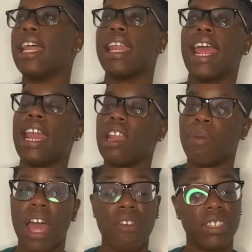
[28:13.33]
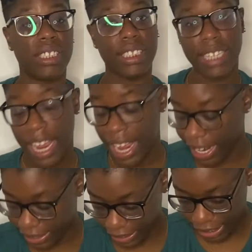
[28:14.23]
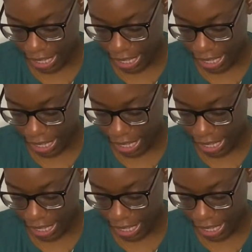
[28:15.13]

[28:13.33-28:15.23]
They end up having sex.